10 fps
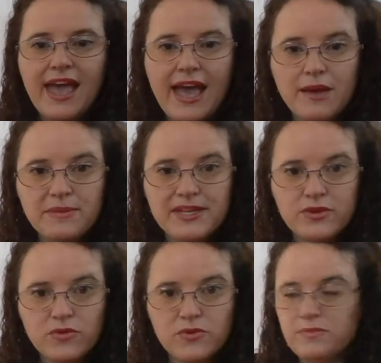How many
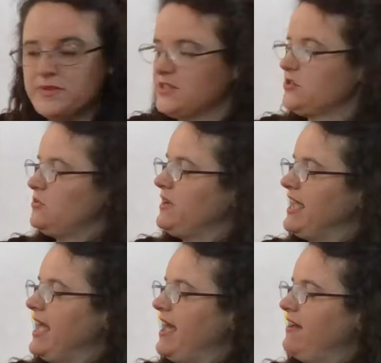groups do
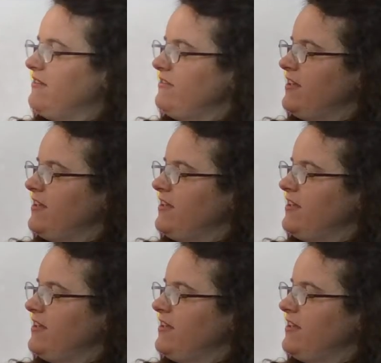we have?